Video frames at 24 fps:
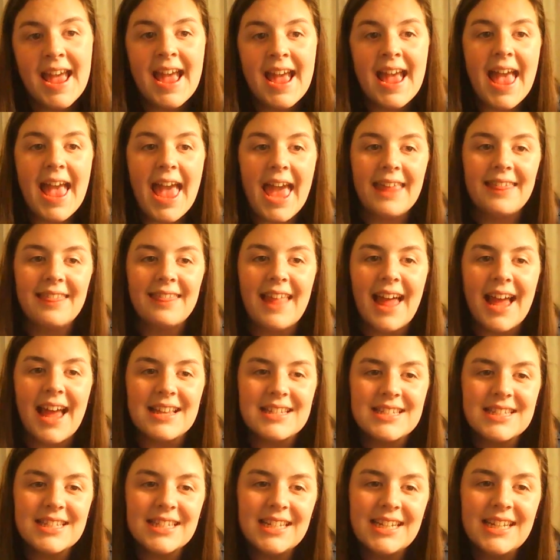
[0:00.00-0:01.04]
And
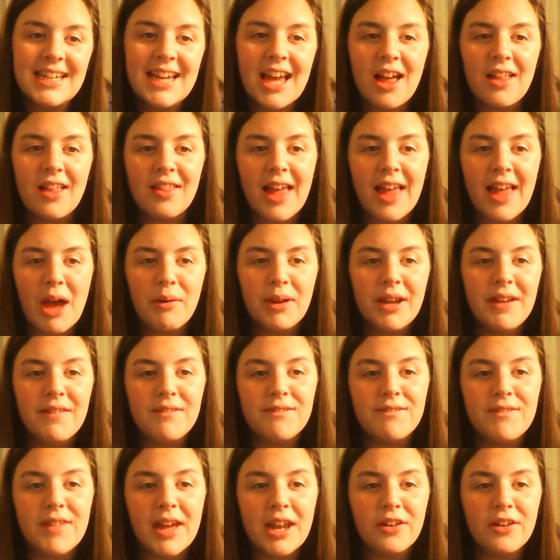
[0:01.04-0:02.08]
lastly, allowing
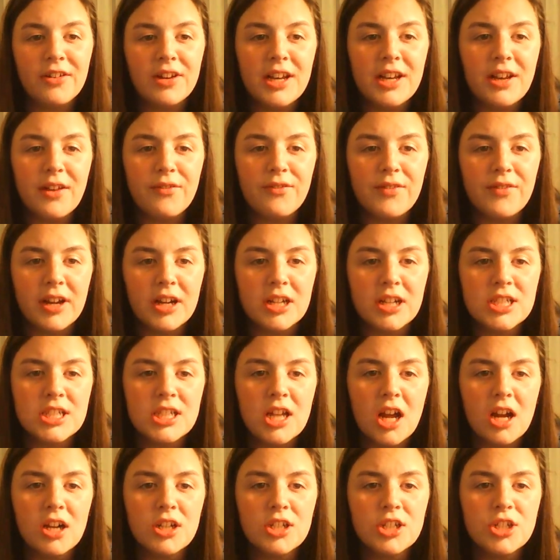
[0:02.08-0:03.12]
veteran affairs
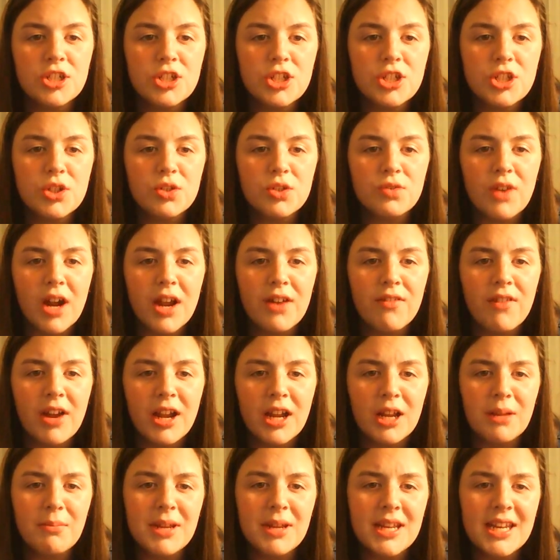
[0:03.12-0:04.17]
doctors to write
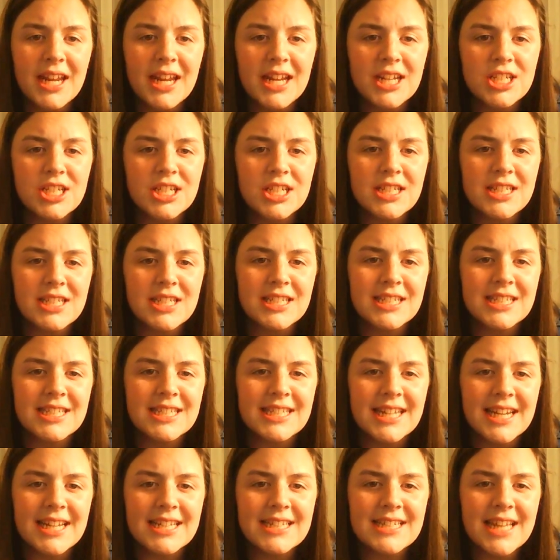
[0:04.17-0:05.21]
recommendations in
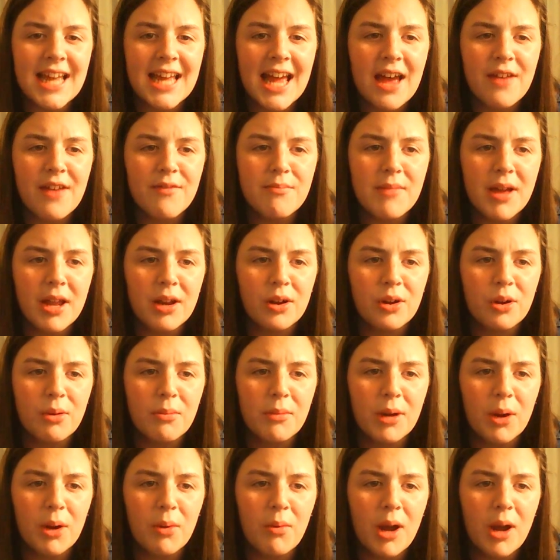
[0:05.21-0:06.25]
states that have medical
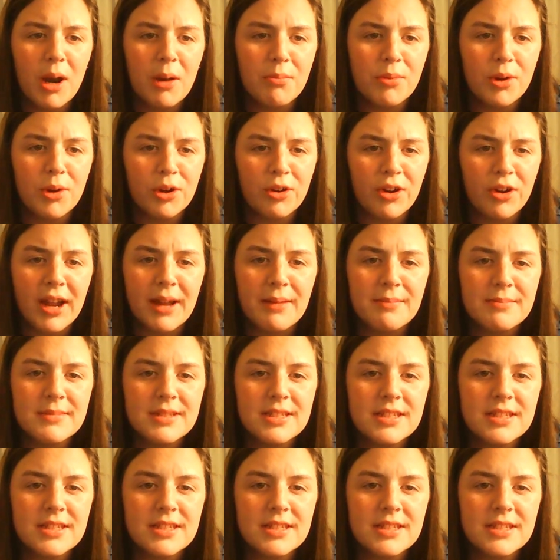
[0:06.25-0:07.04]
marijuana programs.